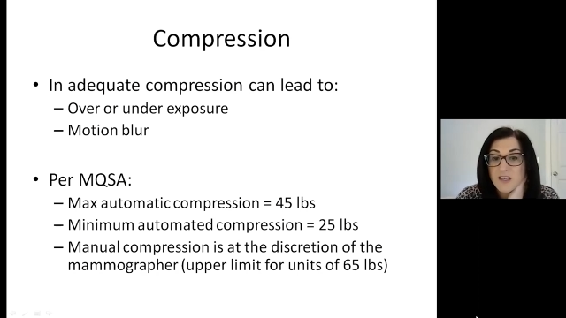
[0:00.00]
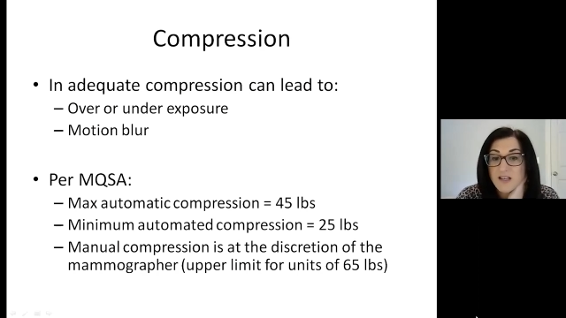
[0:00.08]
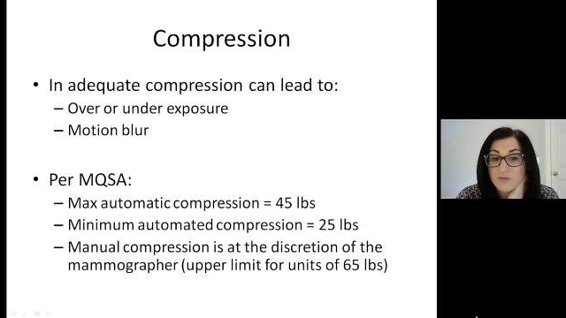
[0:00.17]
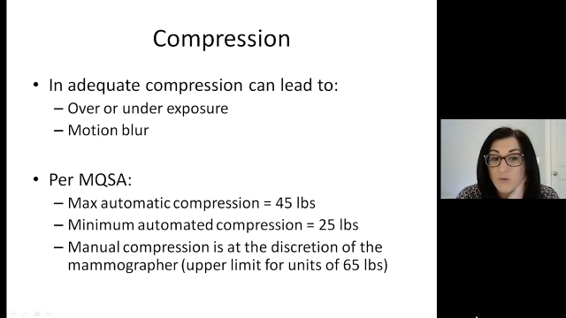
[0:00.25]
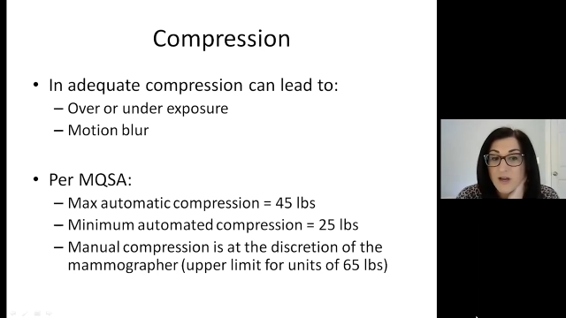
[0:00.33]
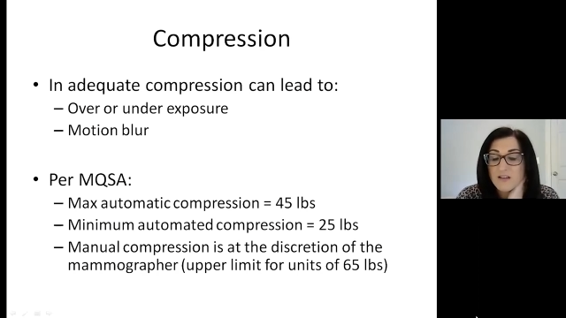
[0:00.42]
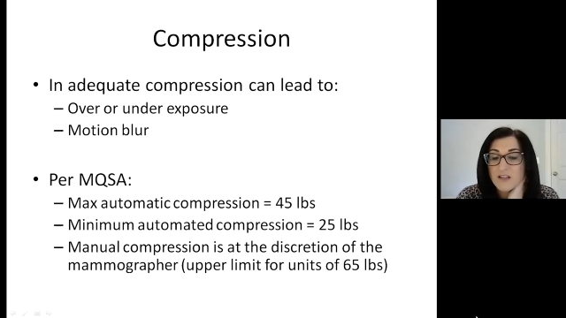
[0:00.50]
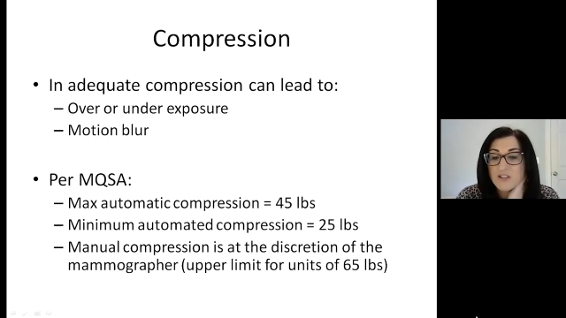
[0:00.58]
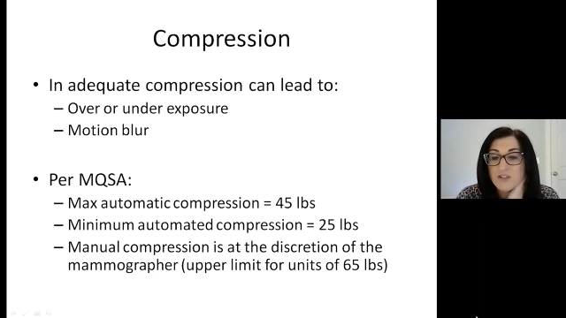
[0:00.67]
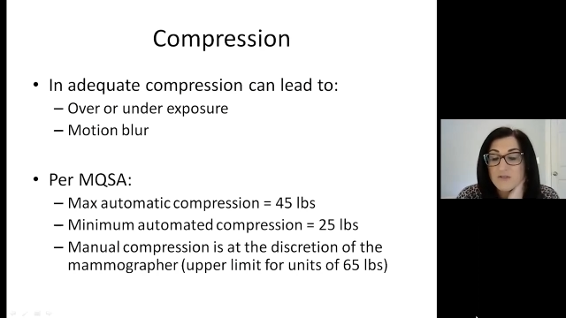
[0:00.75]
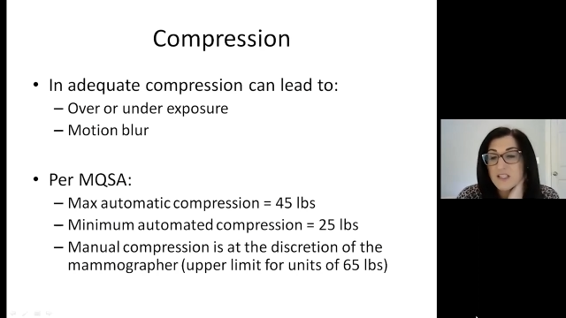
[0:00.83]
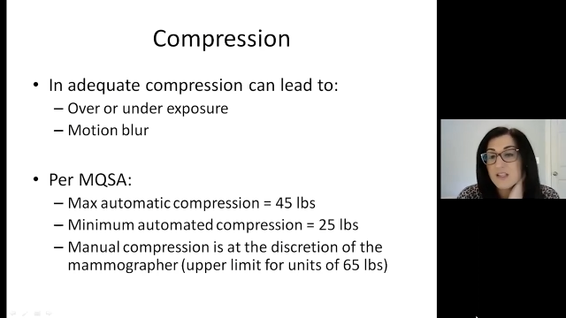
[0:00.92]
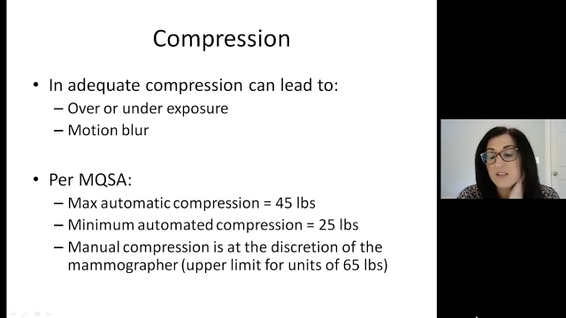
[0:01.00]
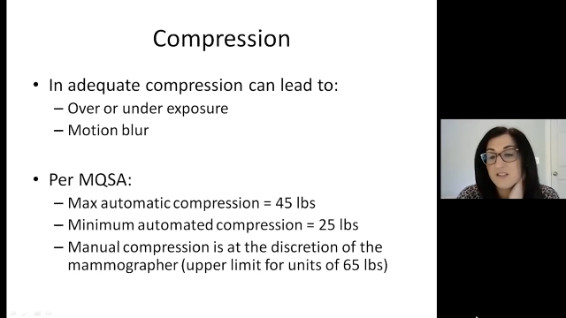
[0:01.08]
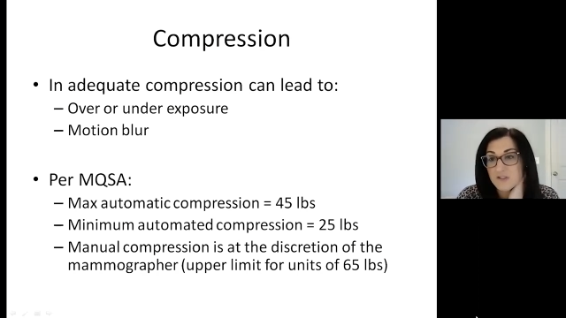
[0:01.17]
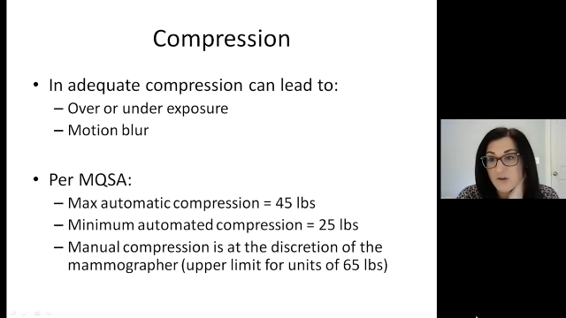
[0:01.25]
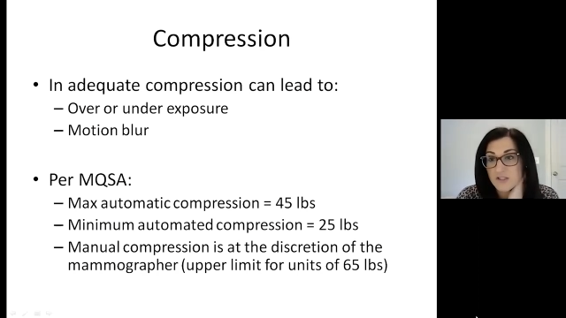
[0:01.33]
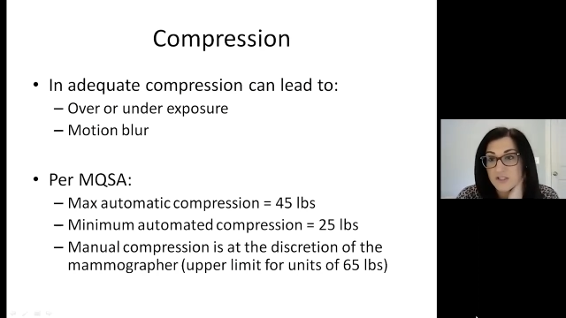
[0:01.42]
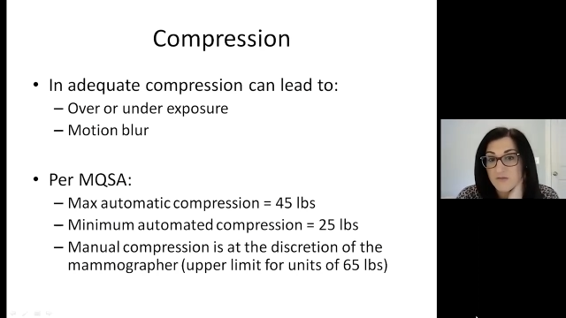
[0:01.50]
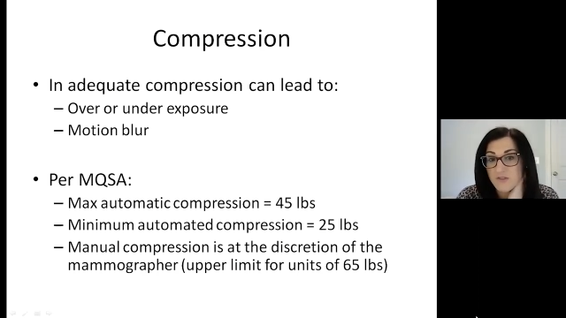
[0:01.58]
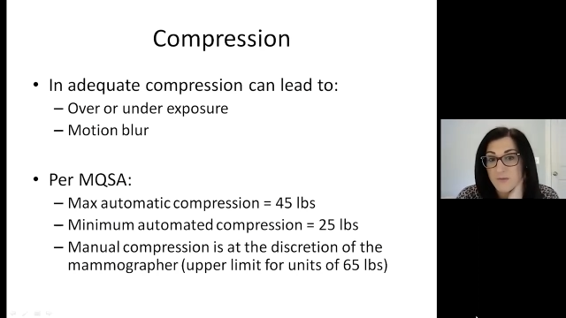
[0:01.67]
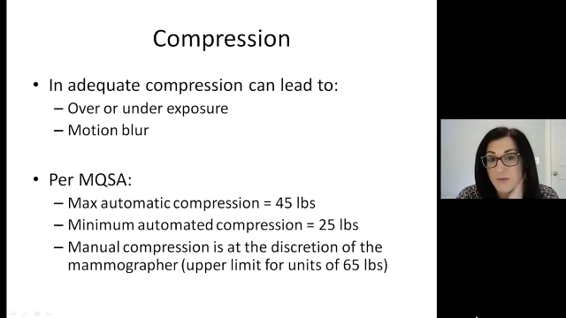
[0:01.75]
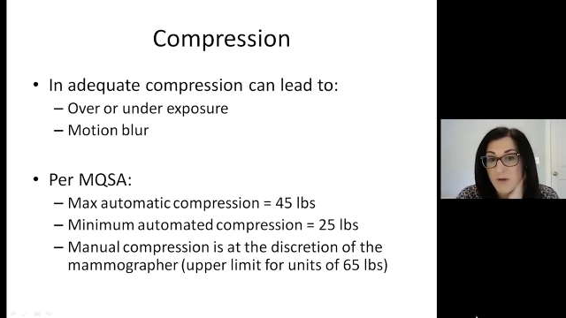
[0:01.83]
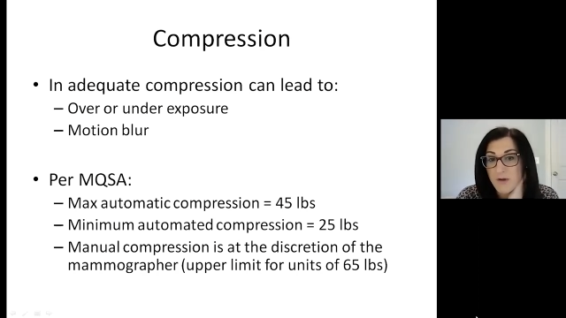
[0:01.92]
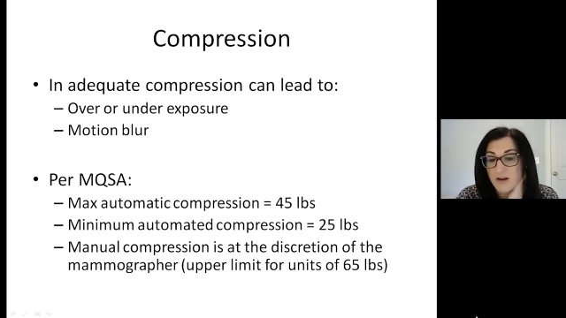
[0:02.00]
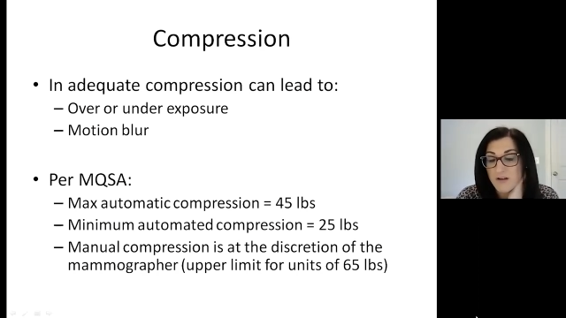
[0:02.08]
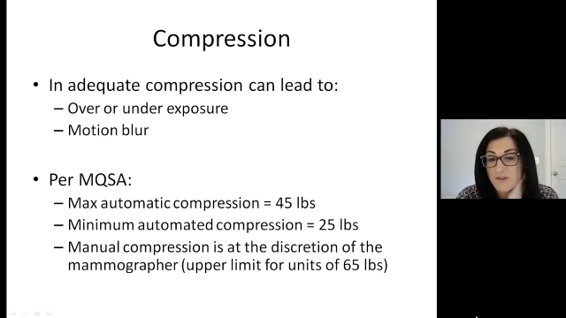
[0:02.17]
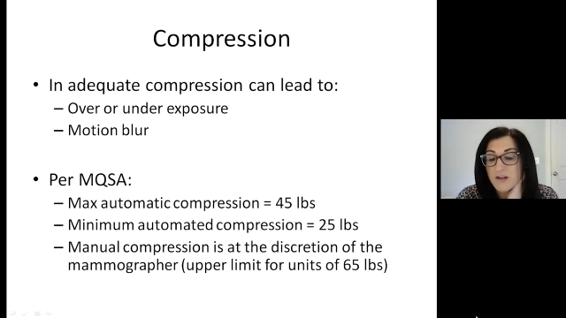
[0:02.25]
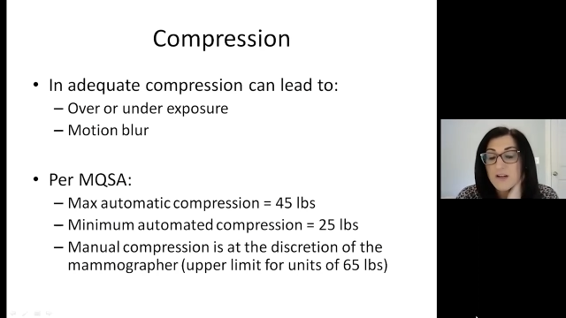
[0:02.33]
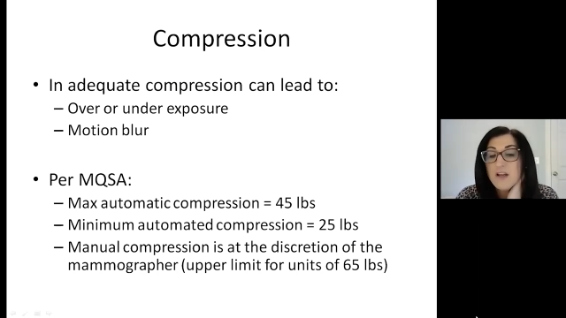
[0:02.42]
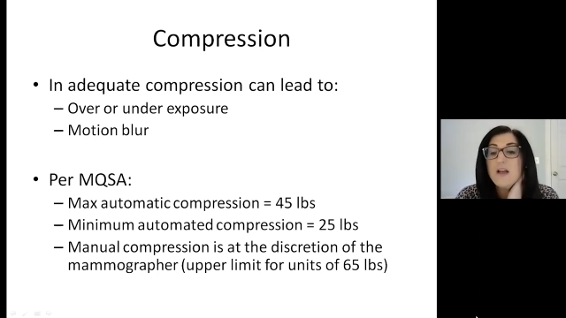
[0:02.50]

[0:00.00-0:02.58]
as well and used at the discretion of the mammographer.